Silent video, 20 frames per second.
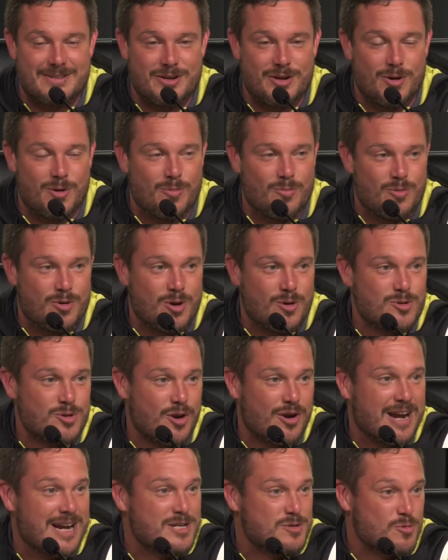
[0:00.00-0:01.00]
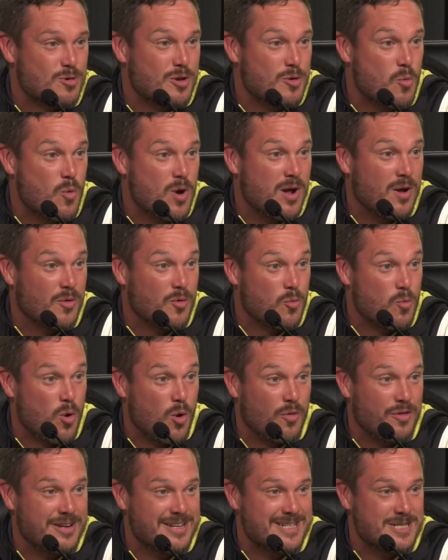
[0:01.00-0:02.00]
you know, knows our guys really well in the
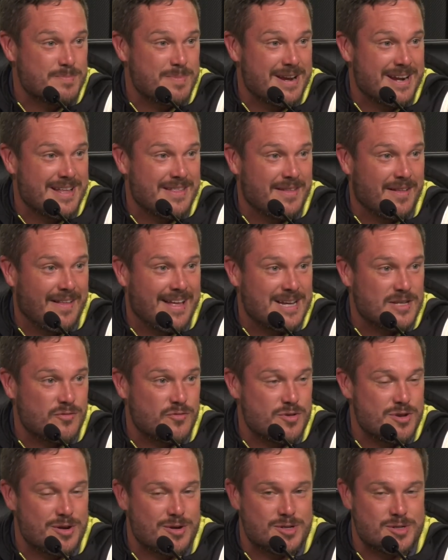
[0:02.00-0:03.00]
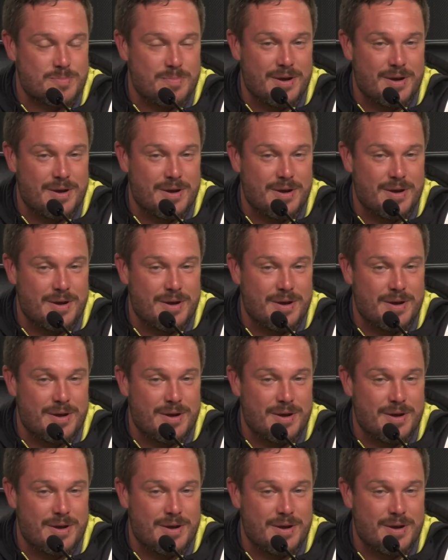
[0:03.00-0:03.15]
role that he's been in the last few years.